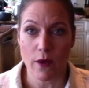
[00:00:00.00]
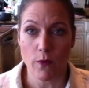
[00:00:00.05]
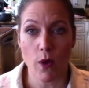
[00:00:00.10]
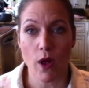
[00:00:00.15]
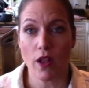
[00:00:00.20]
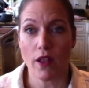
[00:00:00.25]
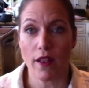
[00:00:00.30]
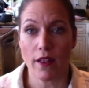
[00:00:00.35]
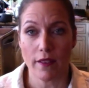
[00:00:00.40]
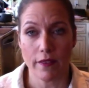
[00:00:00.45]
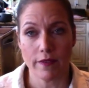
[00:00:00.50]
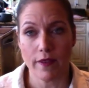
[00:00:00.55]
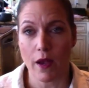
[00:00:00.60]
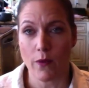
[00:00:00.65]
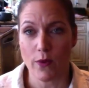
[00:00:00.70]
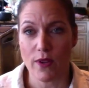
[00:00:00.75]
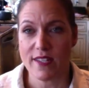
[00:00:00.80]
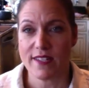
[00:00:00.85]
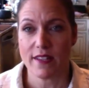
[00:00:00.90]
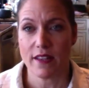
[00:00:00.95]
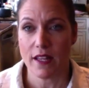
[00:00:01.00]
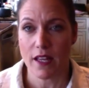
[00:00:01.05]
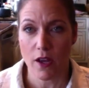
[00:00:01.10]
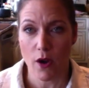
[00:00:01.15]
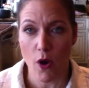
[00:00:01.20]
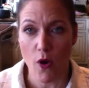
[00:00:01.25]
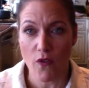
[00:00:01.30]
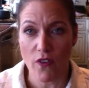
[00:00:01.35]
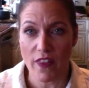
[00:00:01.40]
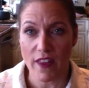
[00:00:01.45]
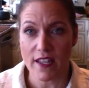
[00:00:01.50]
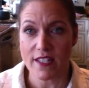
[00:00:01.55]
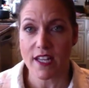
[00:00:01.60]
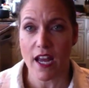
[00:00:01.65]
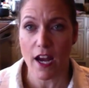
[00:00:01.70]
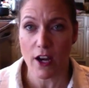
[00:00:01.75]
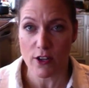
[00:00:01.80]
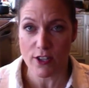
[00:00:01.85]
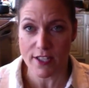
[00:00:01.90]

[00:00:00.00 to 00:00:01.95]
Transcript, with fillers: Well, not recently, over the entire